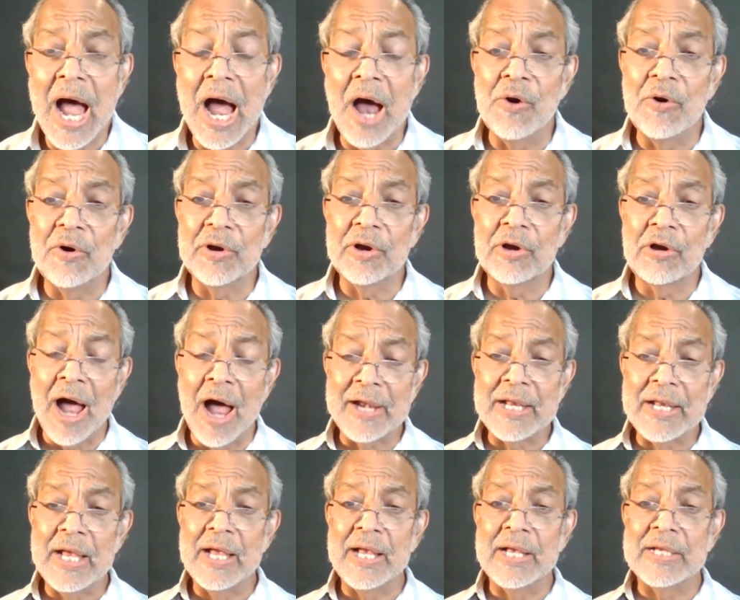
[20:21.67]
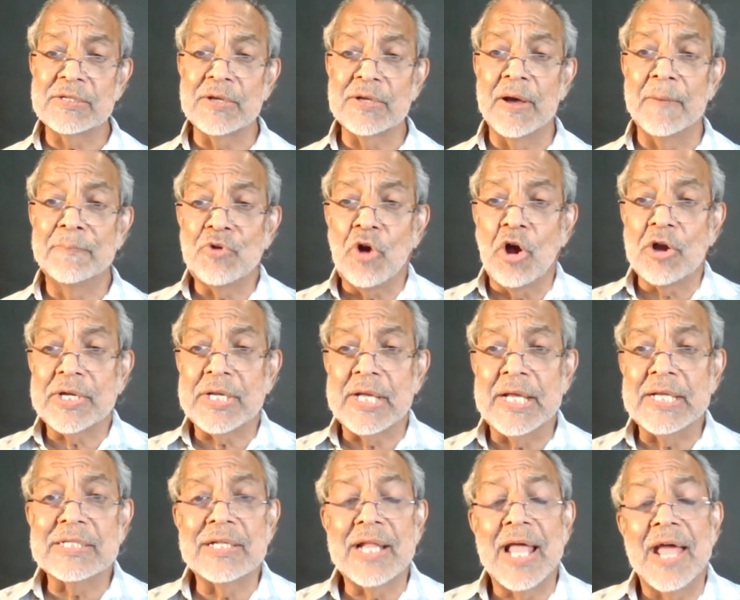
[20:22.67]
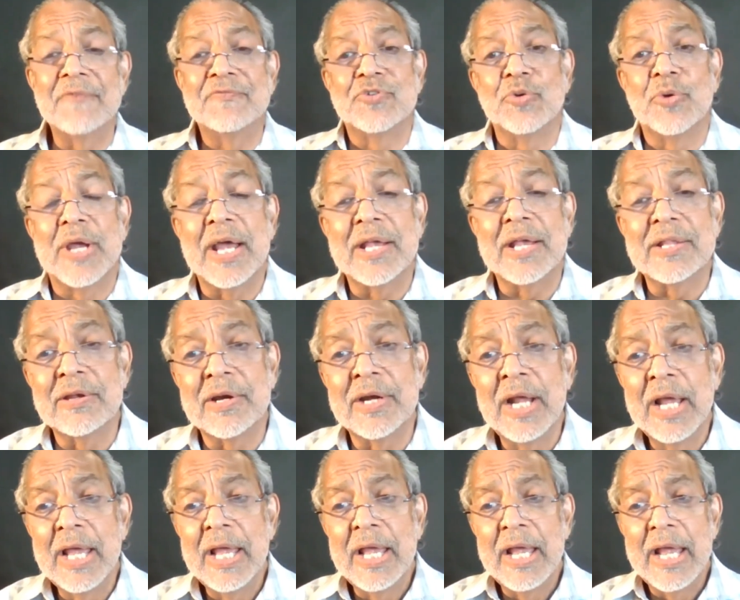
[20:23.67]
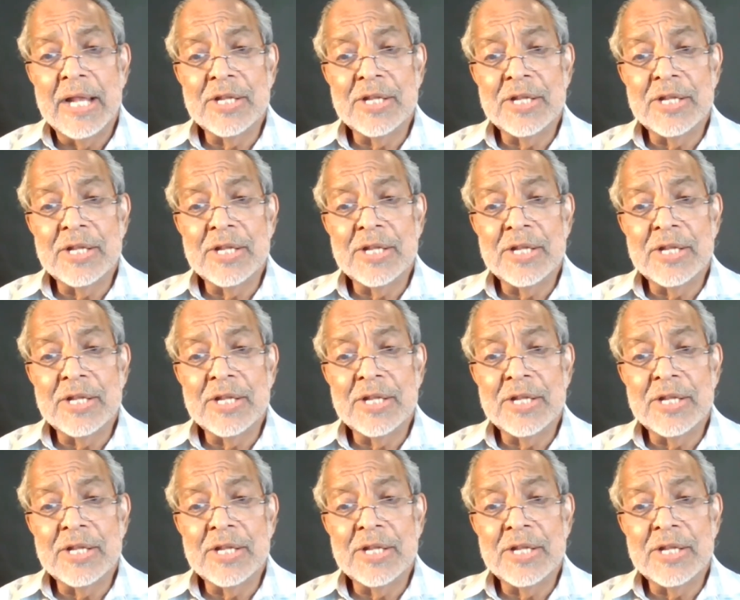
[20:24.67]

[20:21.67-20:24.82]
how God has uh, brought his life together.